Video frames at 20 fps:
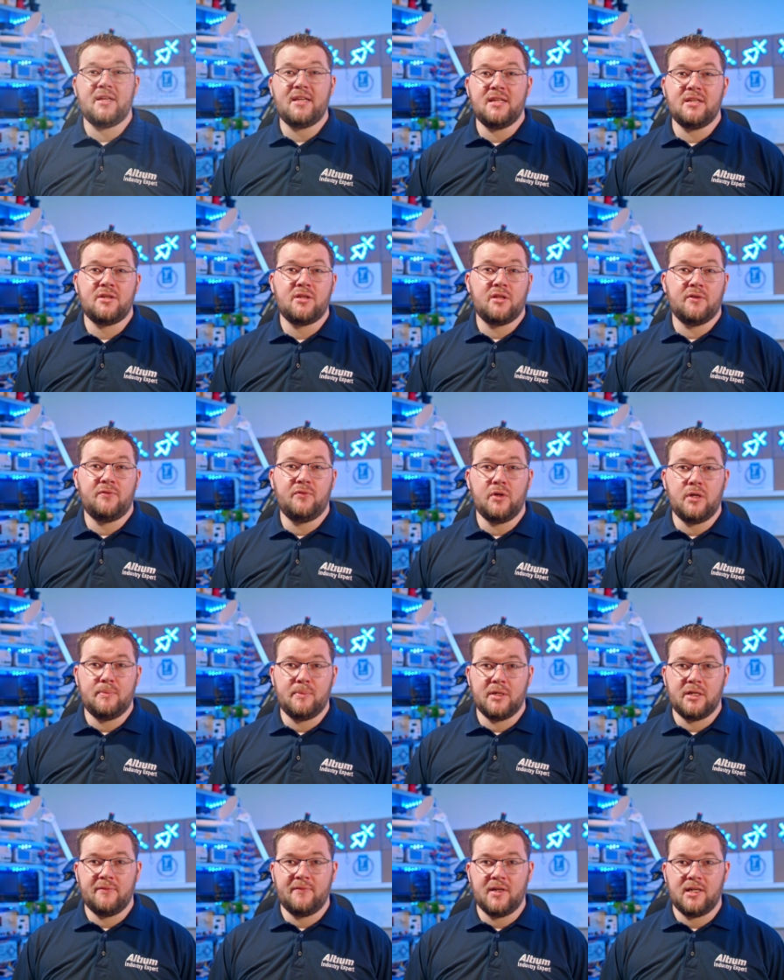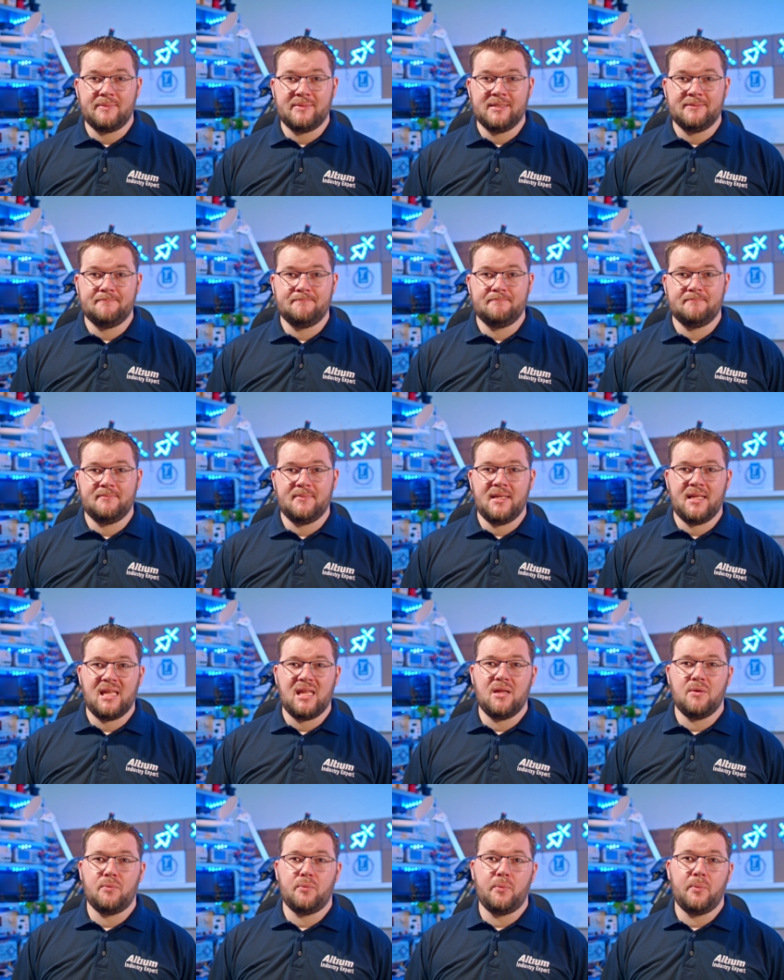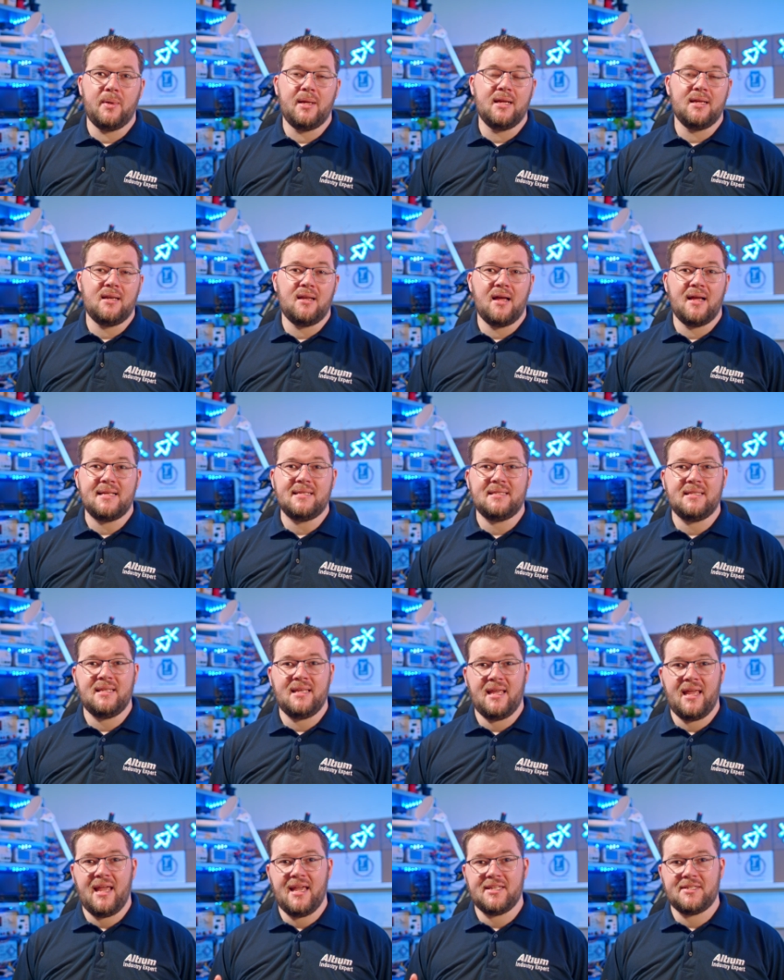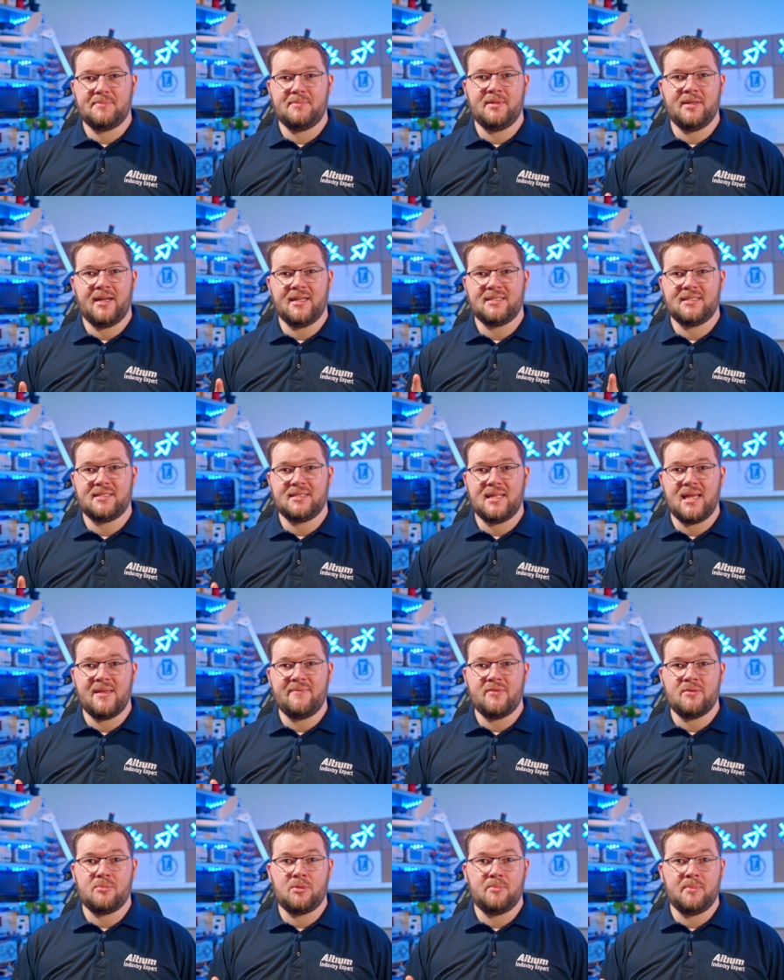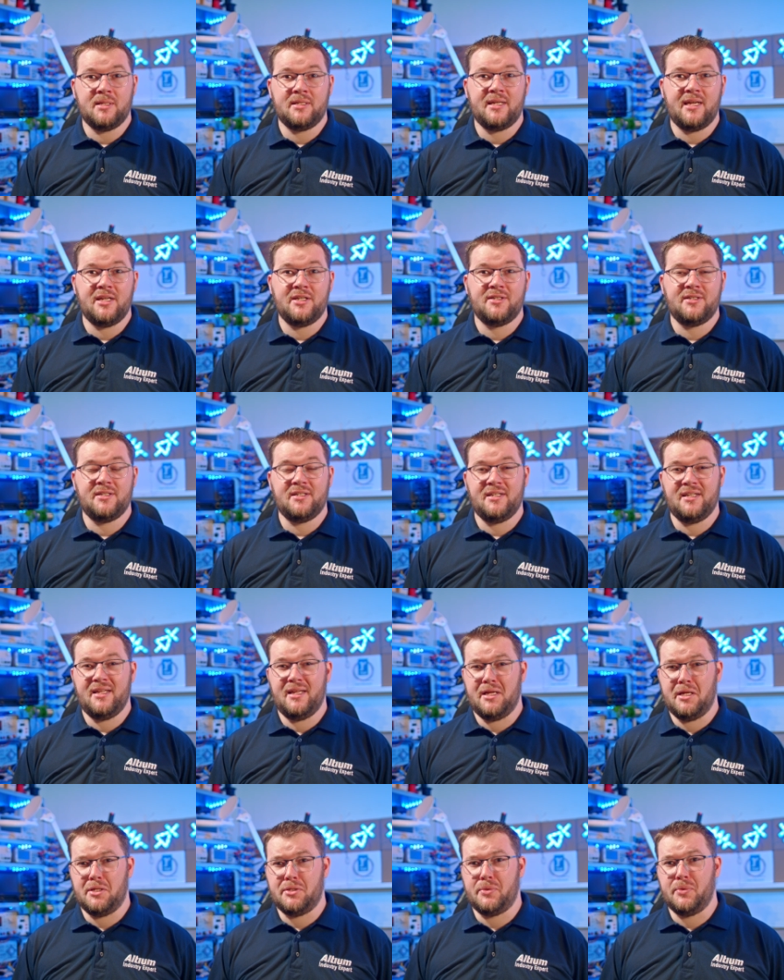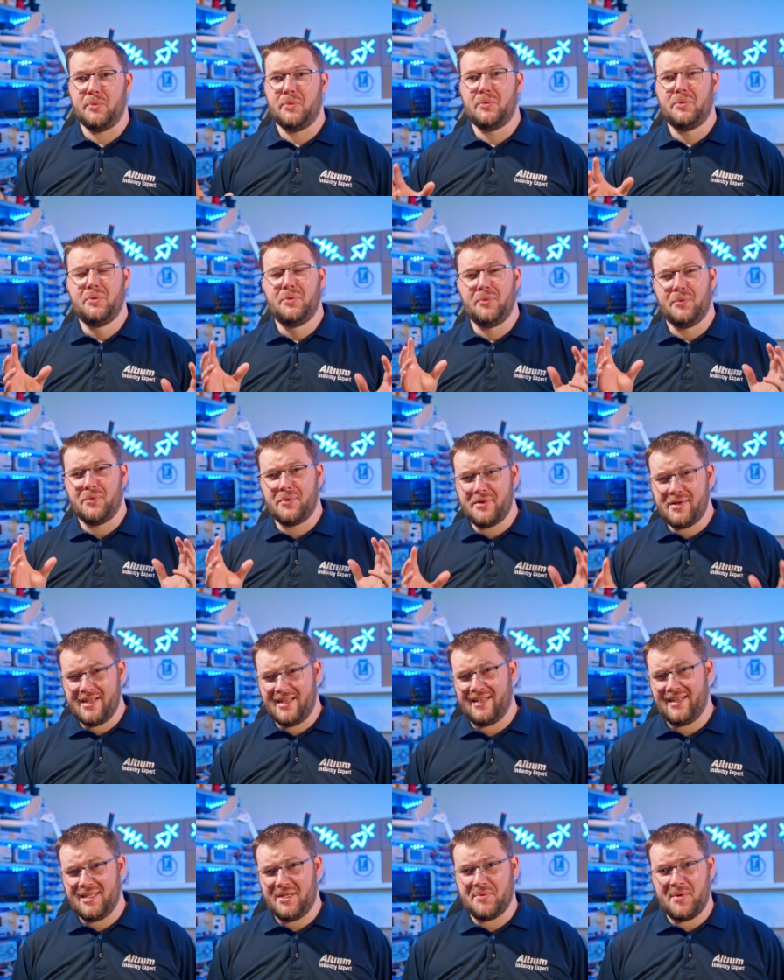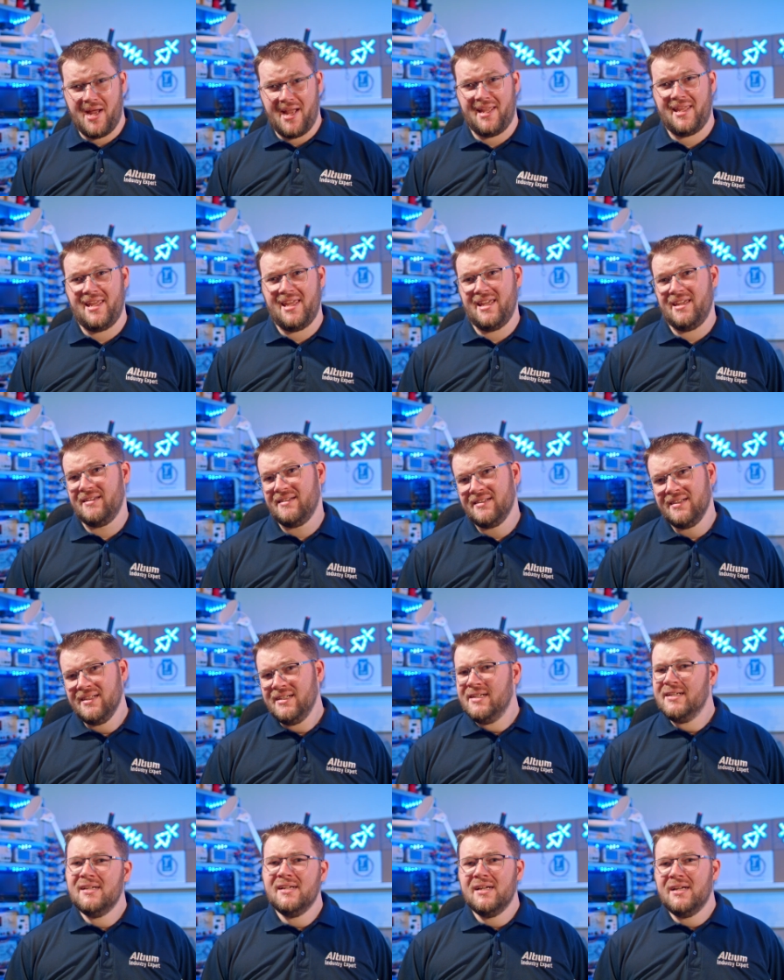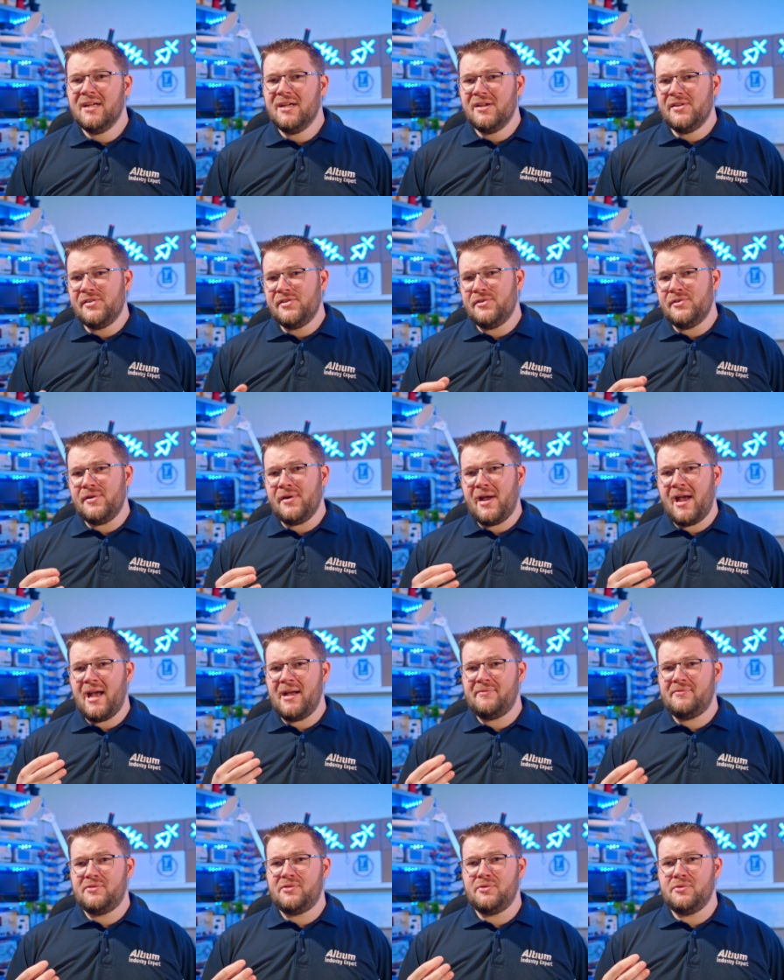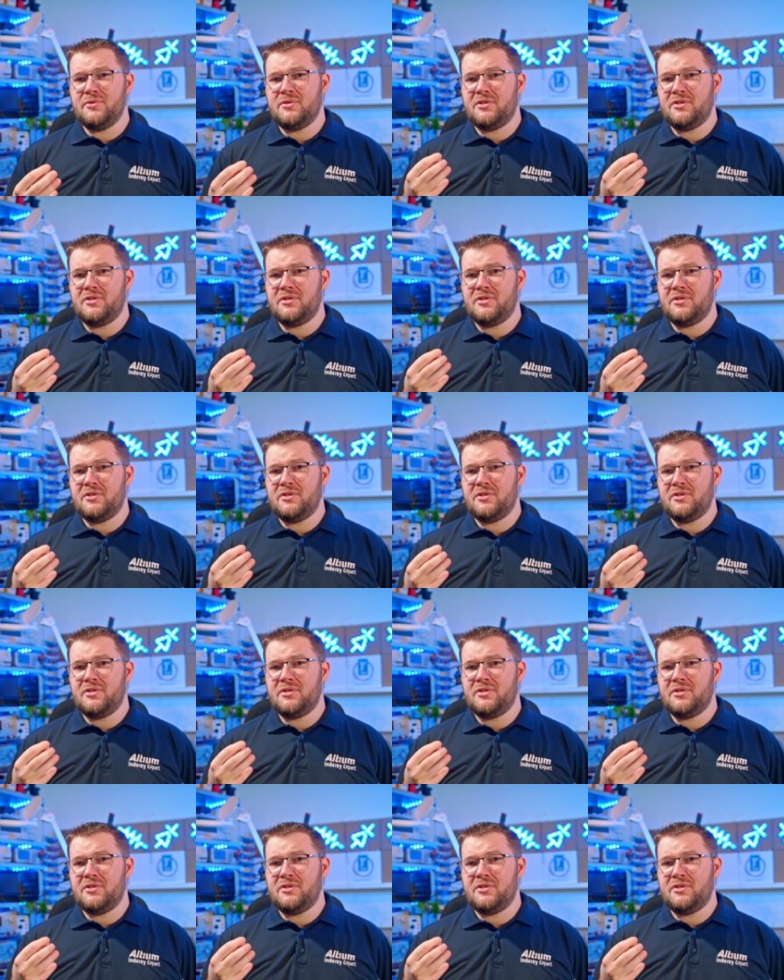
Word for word: into the firmware development, he realized the SPI slave implementation is really wacky. You have to